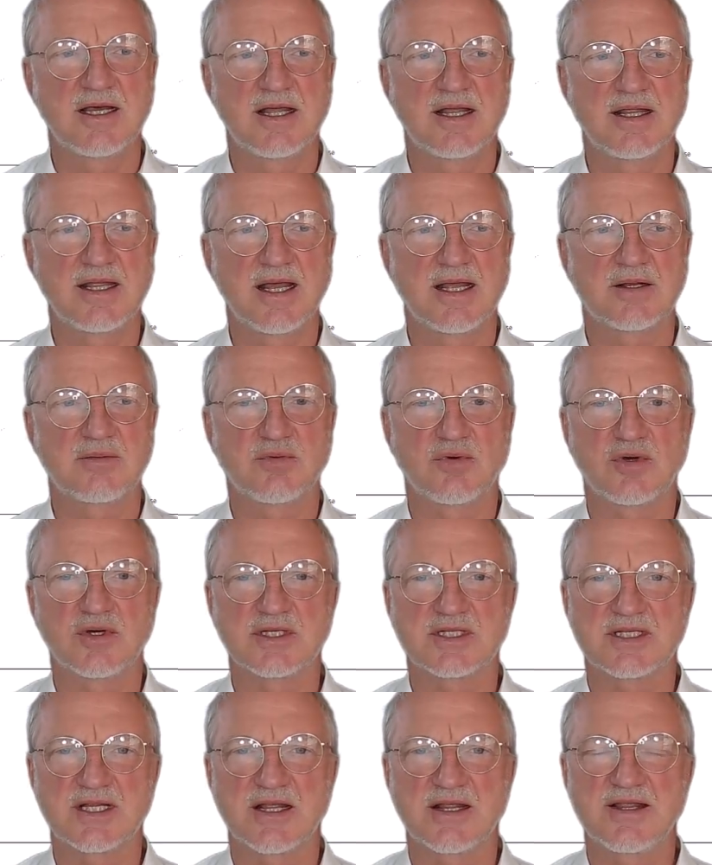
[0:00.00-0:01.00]
that
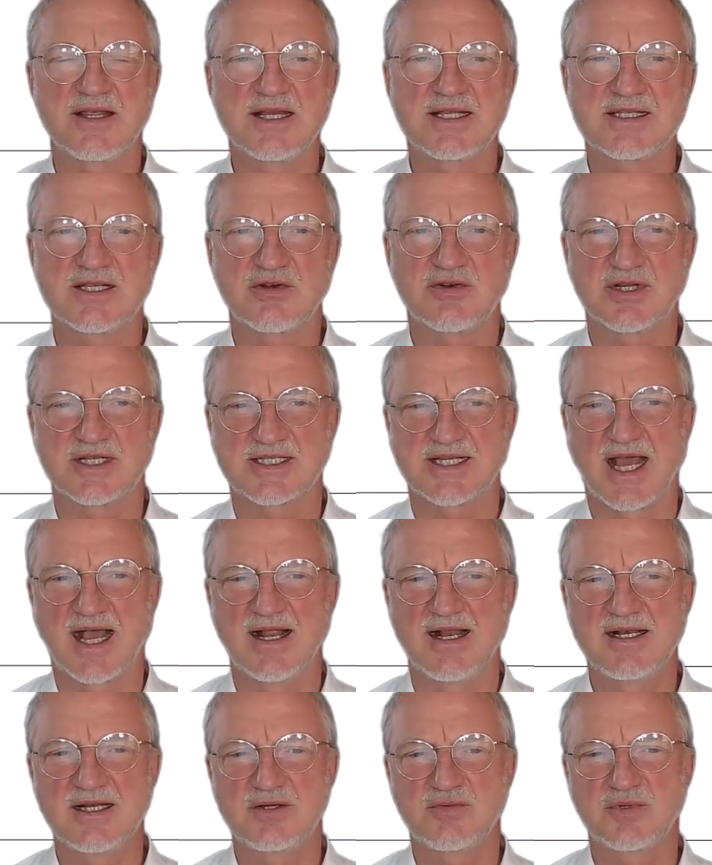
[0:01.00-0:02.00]
was this
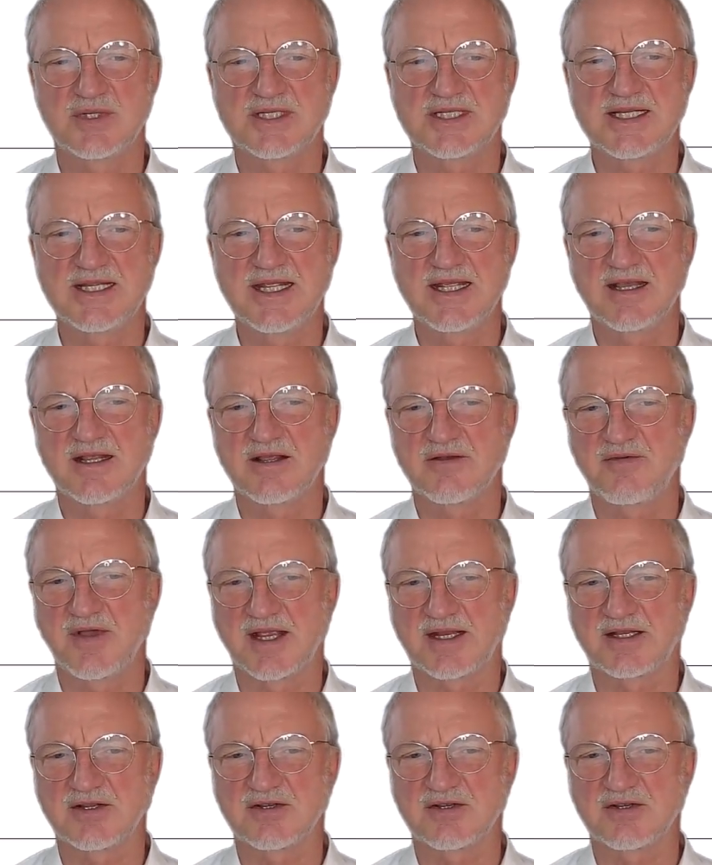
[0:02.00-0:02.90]
result. We see here the factor